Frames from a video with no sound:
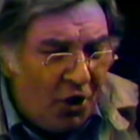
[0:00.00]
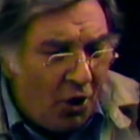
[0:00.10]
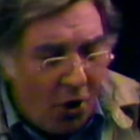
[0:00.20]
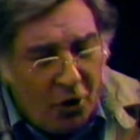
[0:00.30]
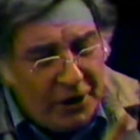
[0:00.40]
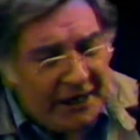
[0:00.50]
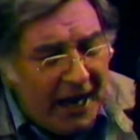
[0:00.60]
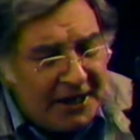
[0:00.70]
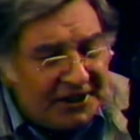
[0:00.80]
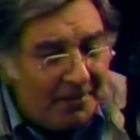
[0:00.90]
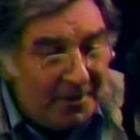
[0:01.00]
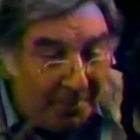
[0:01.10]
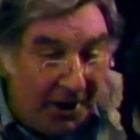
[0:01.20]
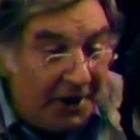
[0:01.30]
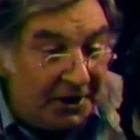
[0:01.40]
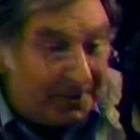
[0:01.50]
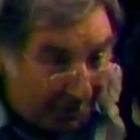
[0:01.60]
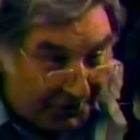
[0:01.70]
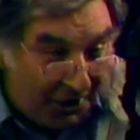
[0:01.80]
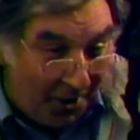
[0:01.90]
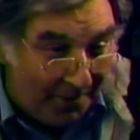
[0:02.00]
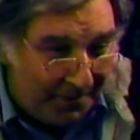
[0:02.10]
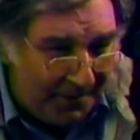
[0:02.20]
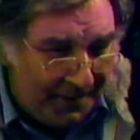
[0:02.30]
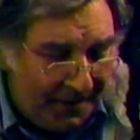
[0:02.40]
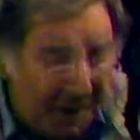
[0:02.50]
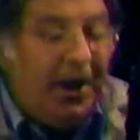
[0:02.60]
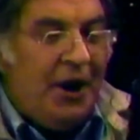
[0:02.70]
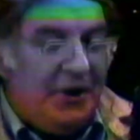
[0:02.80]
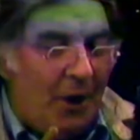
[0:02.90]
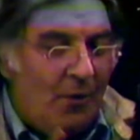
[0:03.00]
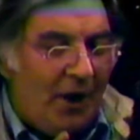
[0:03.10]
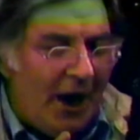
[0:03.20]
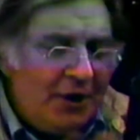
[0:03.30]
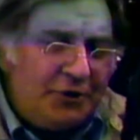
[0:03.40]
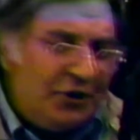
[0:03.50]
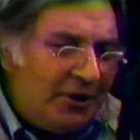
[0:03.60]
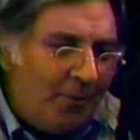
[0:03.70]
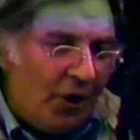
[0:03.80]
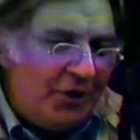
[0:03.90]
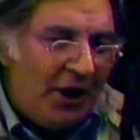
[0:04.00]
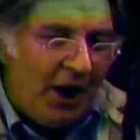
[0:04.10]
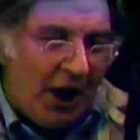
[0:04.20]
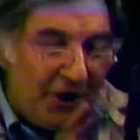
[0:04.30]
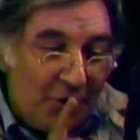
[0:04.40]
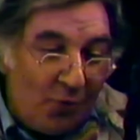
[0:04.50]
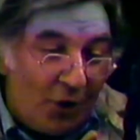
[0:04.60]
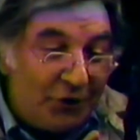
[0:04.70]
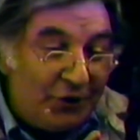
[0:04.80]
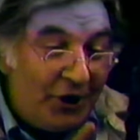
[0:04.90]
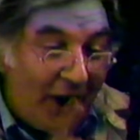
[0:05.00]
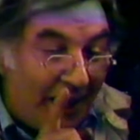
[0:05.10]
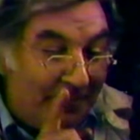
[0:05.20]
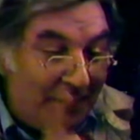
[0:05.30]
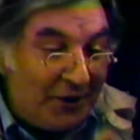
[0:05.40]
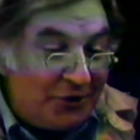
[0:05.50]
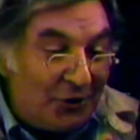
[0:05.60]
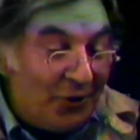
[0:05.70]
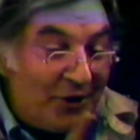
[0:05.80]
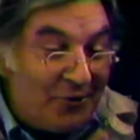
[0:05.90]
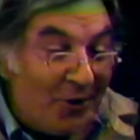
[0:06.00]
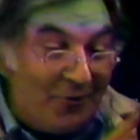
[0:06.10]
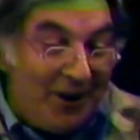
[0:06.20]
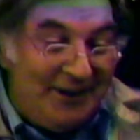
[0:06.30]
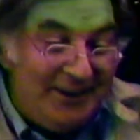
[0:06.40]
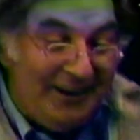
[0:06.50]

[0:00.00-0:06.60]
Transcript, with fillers: all the cars coming behind us must stop. Now, I'll turn them on, and you watch and make sure they're all right.